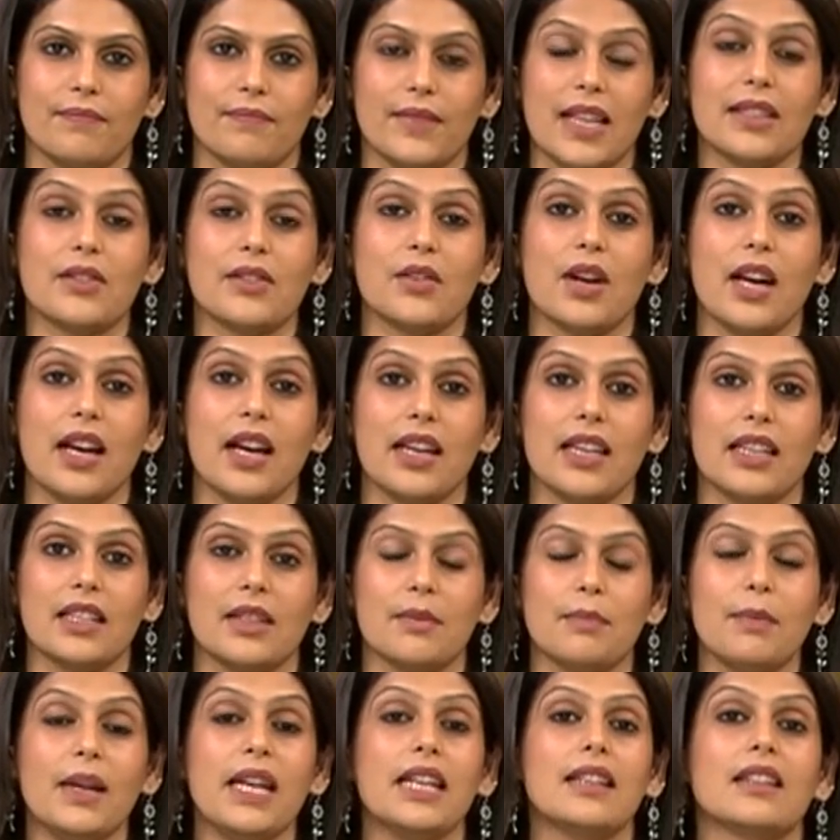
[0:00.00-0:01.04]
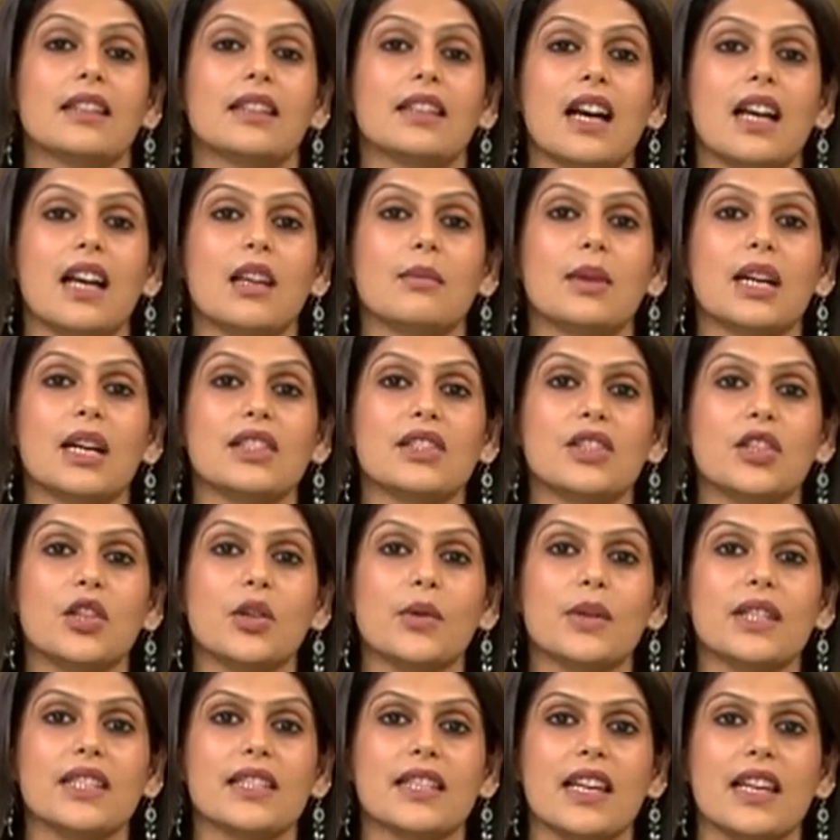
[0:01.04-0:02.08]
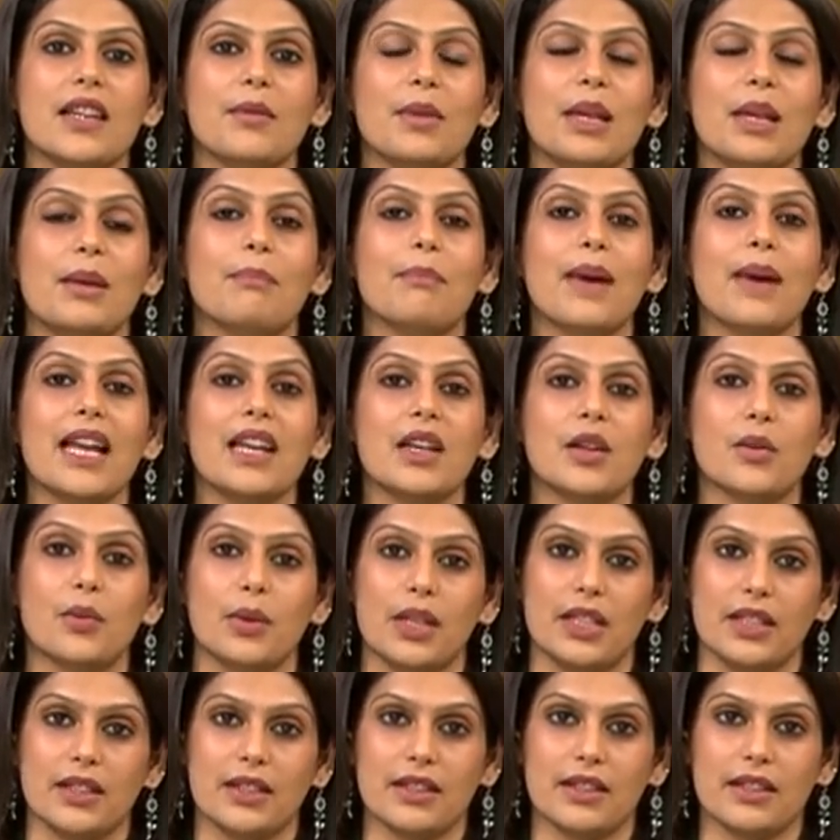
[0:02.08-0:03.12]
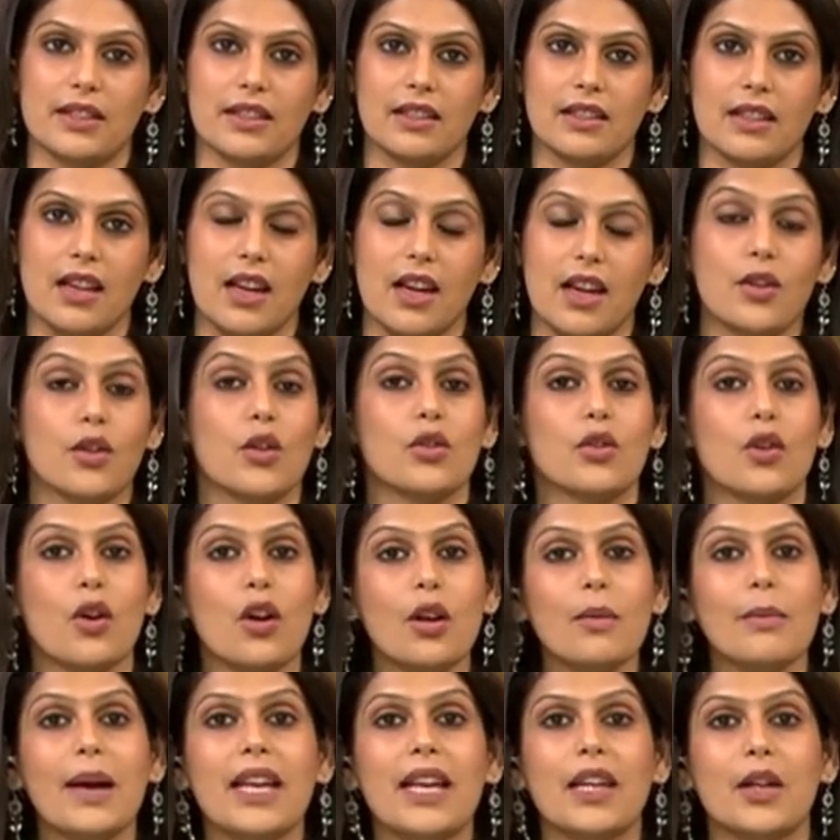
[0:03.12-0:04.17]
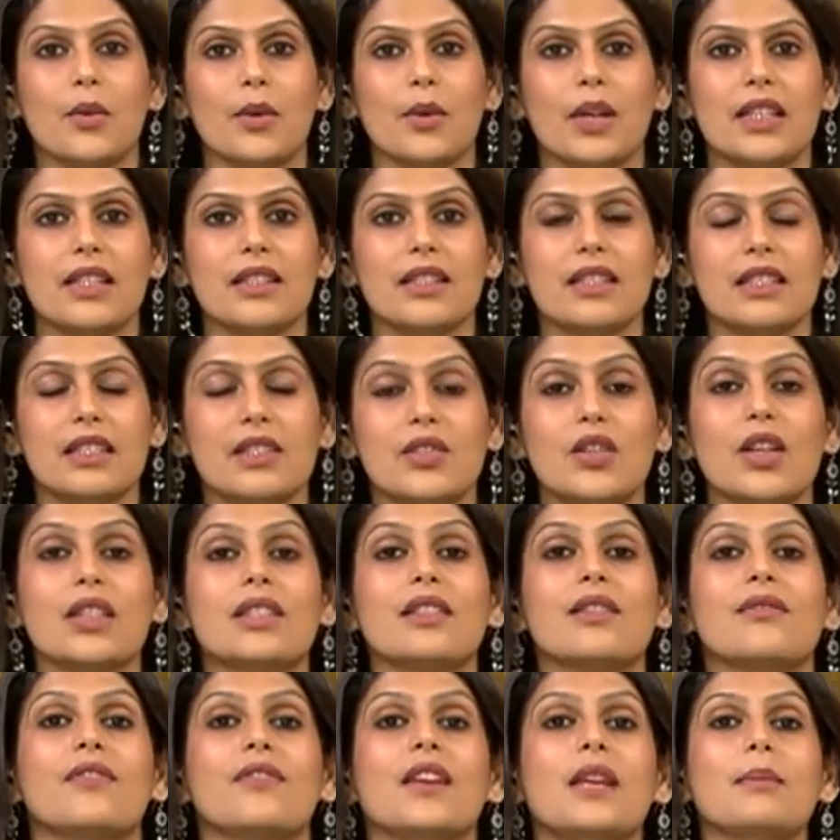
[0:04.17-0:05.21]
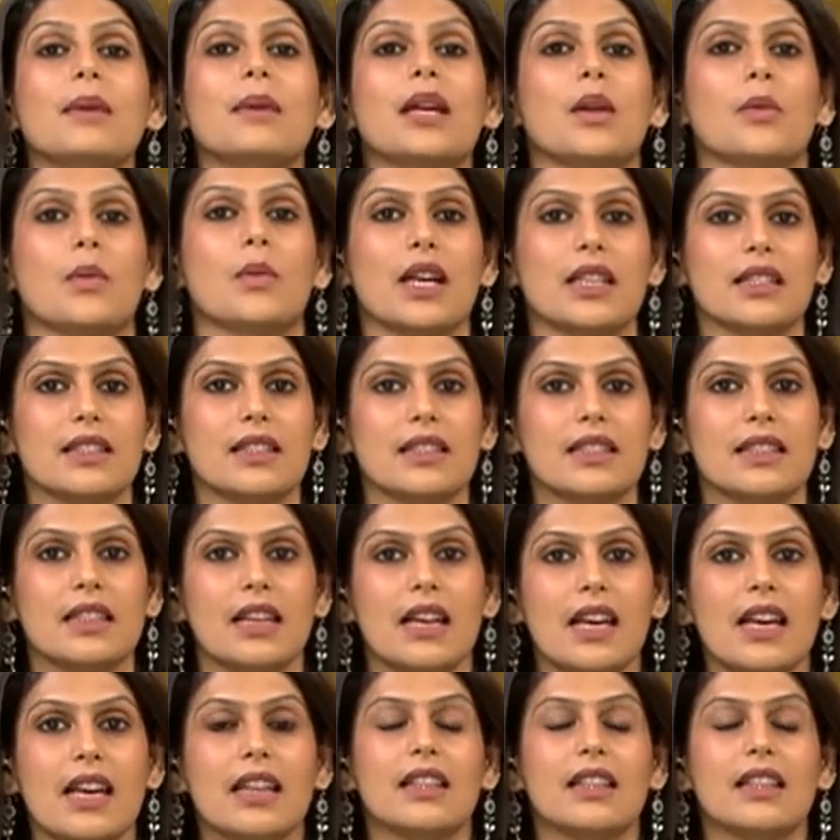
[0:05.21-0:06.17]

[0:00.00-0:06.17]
That's right. Meet the Taliban's newest enemy, mannequins. Not all mannequins, just the female ones.